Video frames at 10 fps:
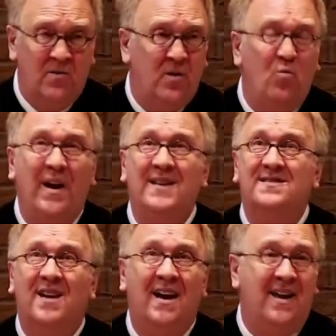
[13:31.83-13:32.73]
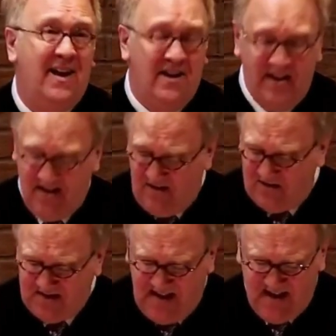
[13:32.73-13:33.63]
in ways that I cannot
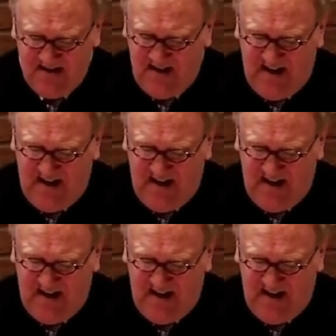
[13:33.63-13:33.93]
understand.